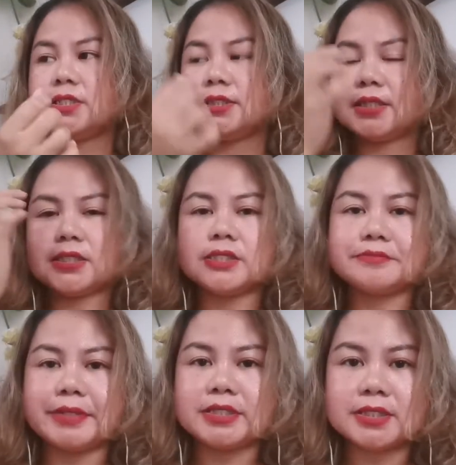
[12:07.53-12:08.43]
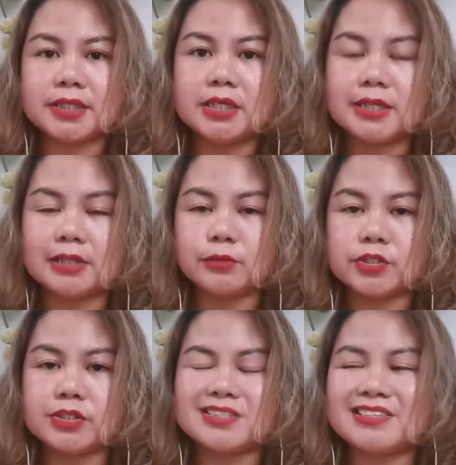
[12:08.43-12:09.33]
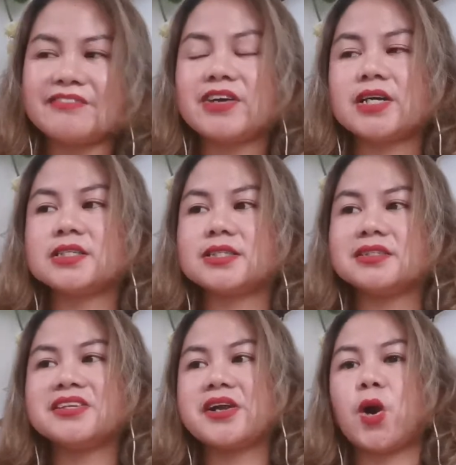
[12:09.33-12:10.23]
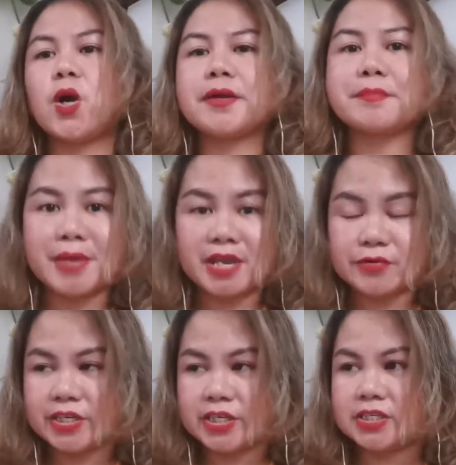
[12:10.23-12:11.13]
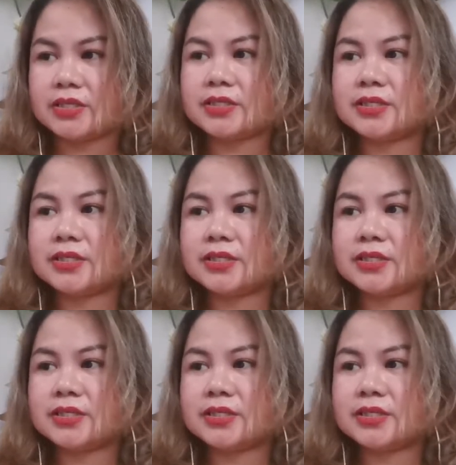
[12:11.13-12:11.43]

that is bendy, that would signify that they are married.